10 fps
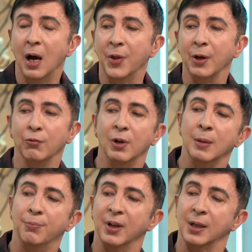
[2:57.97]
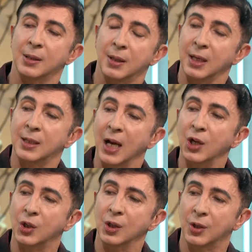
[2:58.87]
I think really brings the
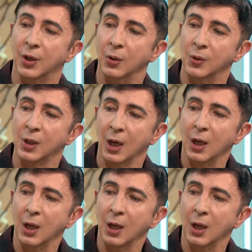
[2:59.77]
attention to those